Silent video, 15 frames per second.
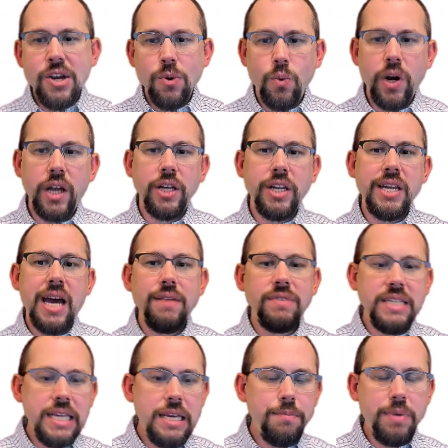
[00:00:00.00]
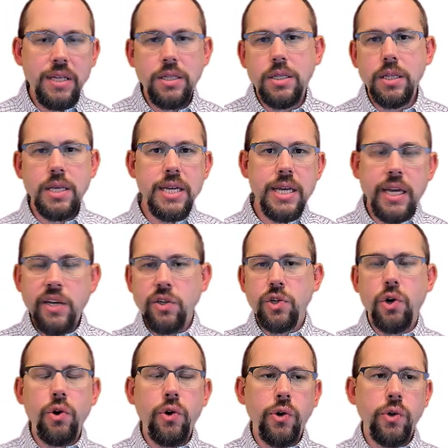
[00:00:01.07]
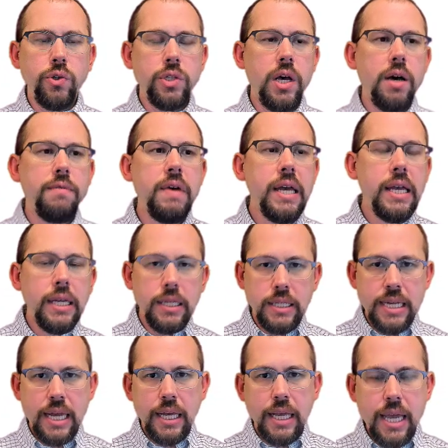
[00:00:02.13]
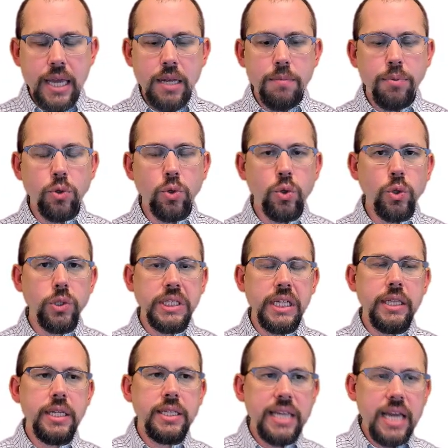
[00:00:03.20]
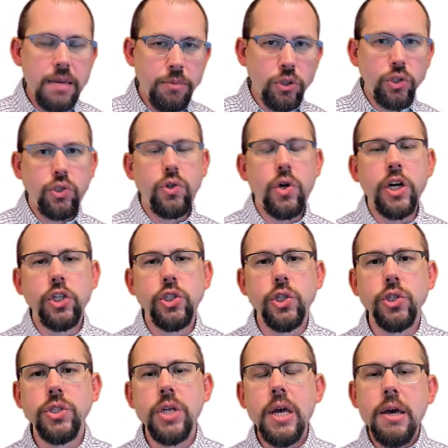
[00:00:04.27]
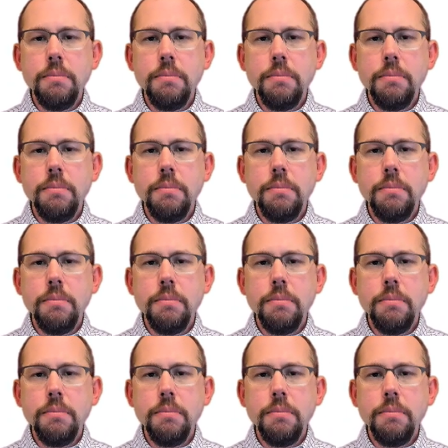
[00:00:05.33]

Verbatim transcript: We're not going to dive deep into the internals of dedicated pools and the table structures,